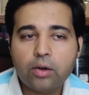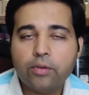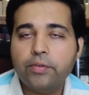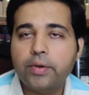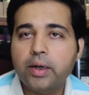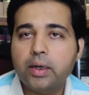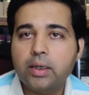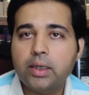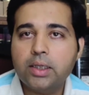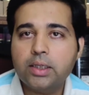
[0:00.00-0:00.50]
of
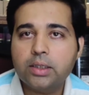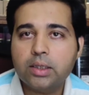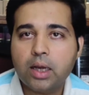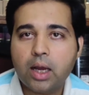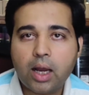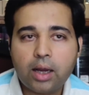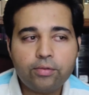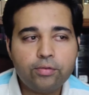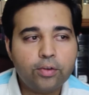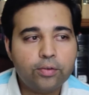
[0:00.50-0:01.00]
at least
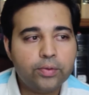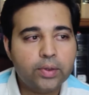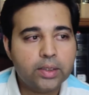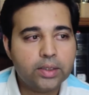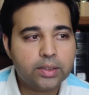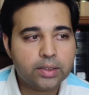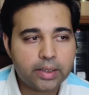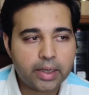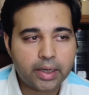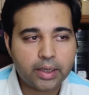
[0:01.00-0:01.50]
half of the
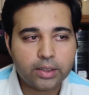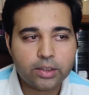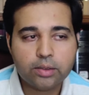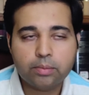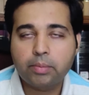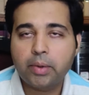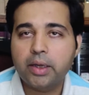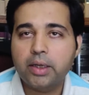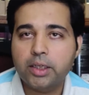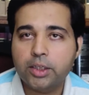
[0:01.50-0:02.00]
states
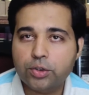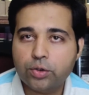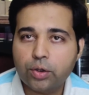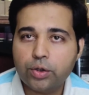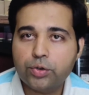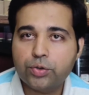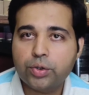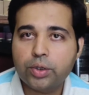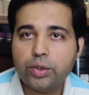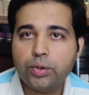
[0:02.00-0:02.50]
by
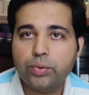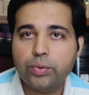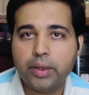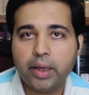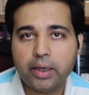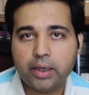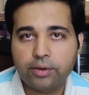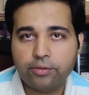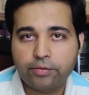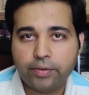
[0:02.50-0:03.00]
resolution to
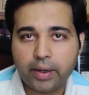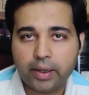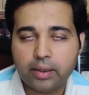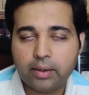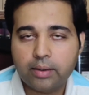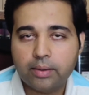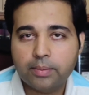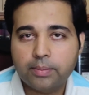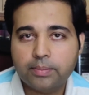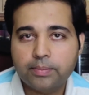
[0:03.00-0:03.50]
that effect.